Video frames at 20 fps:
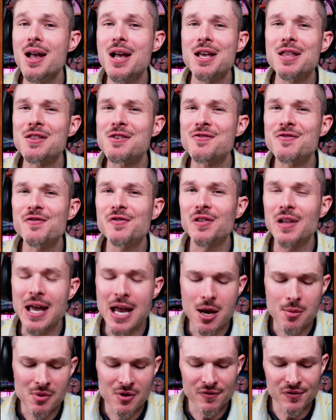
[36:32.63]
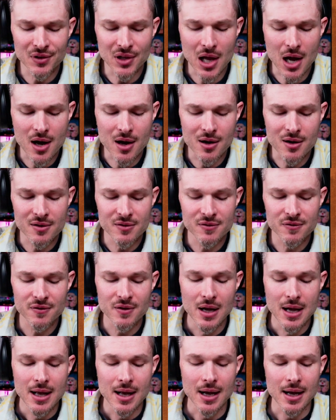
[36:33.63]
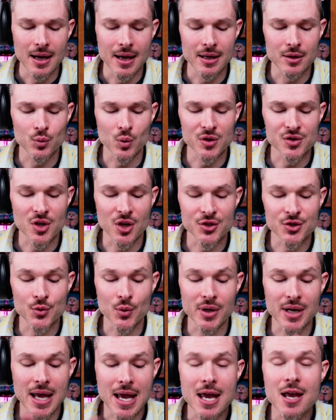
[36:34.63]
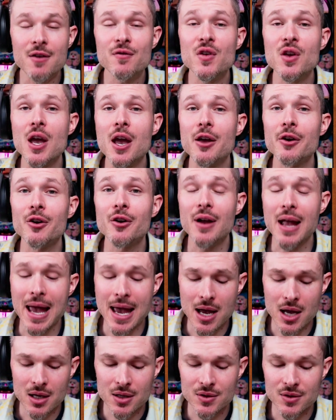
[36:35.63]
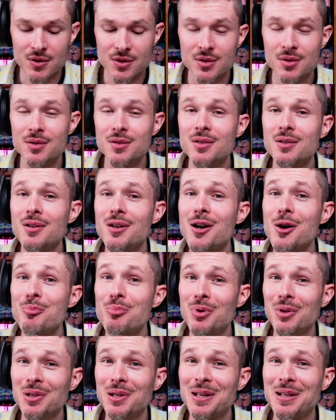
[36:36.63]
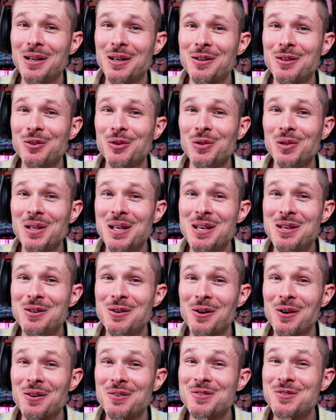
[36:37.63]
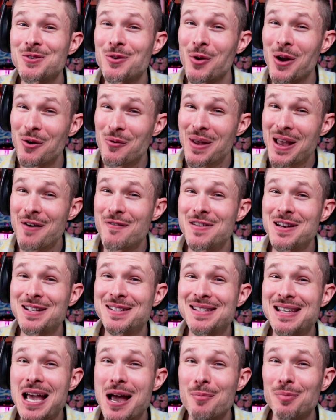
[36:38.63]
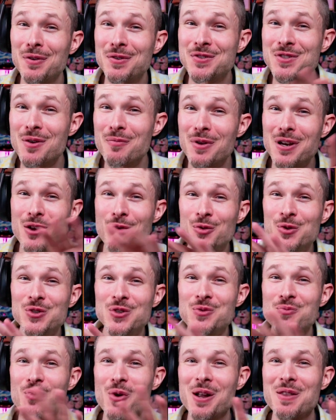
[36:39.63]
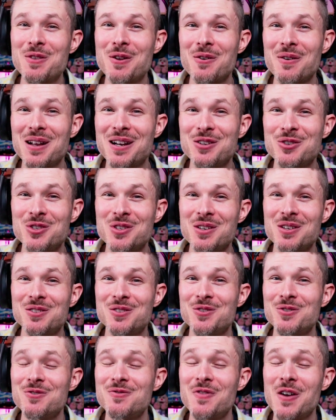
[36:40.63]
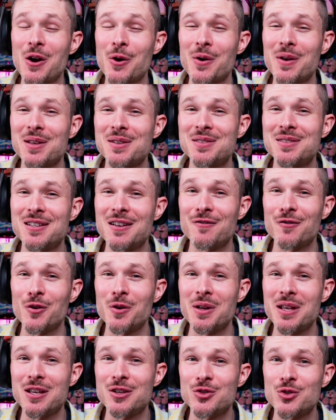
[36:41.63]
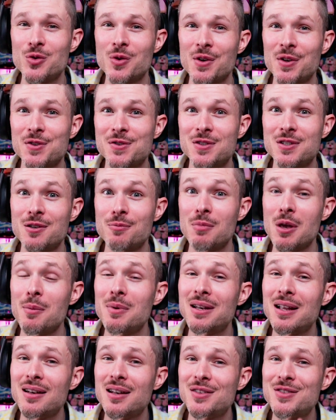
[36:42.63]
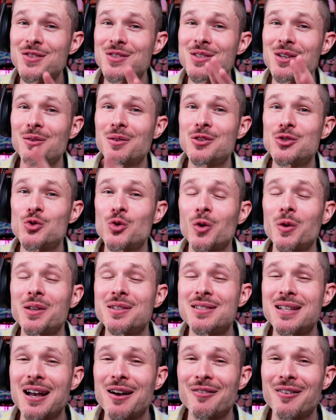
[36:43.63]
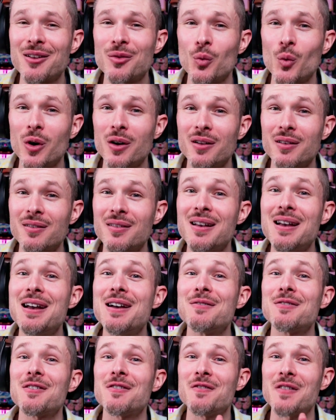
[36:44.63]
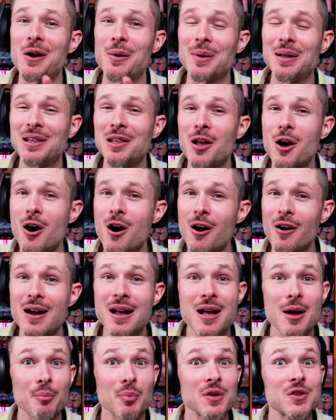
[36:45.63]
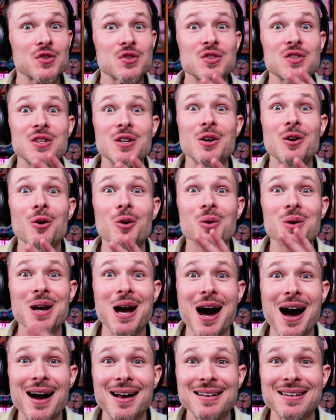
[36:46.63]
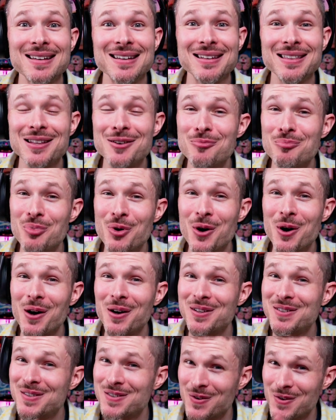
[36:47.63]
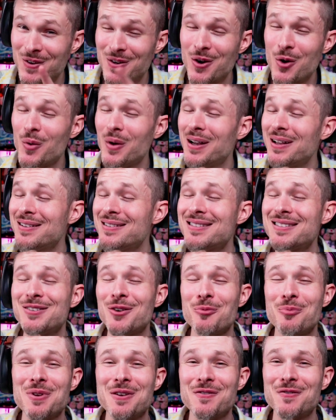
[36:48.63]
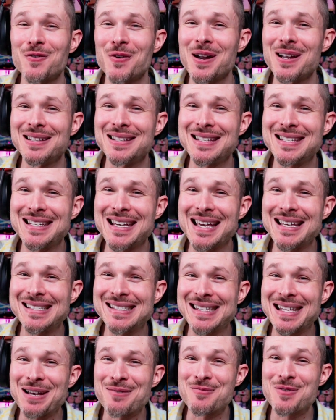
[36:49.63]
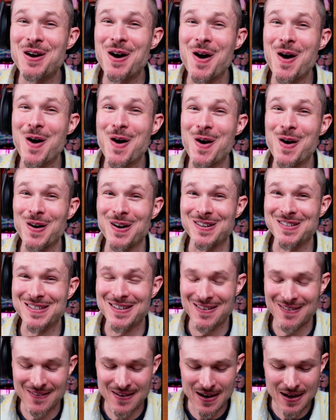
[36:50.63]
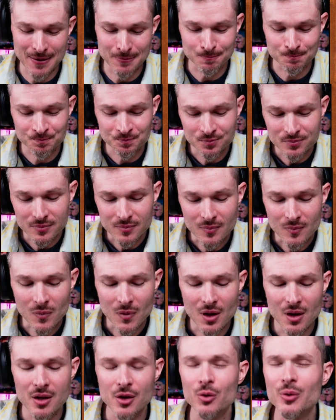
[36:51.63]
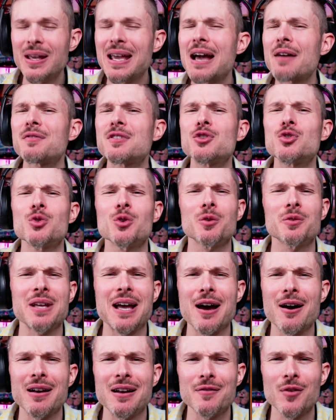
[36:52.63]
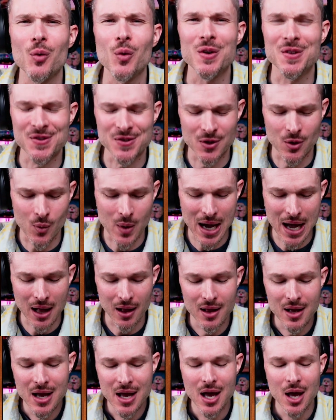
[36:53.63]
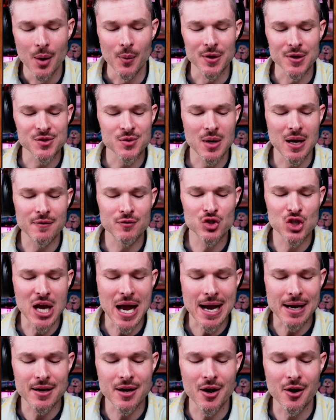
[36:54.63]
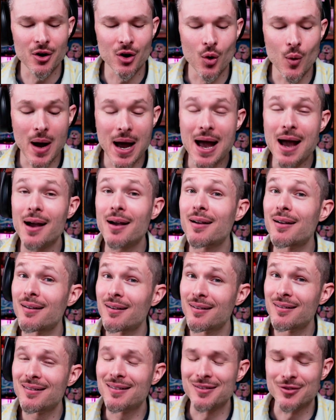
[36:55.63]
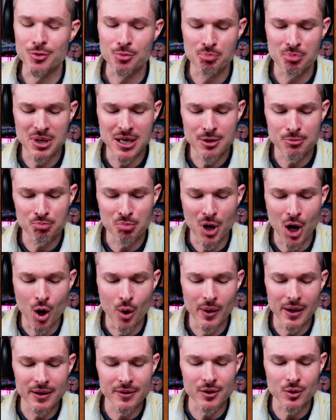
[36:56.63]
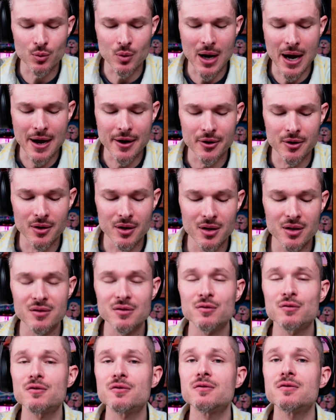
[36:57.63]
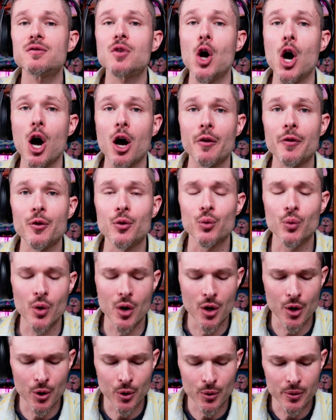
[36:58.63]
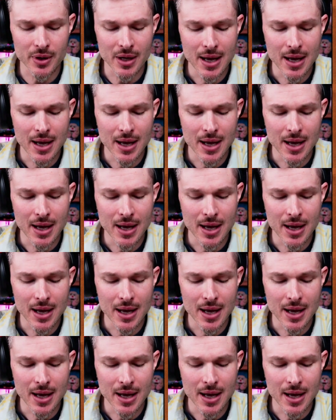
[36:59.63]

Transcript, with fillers: The Flame of Love, and was also an aviator and a political leader. So here we have an example of somebody who was spreading their energy to various different interests and maybe not necessarily drilling down on one for very long, but still got in the book. So you know what? Don't be afraid to chase them cars, all right? You only have to drill down every once in a while. We also have Jack Kerouac, the beat poet and the writer of On the Road.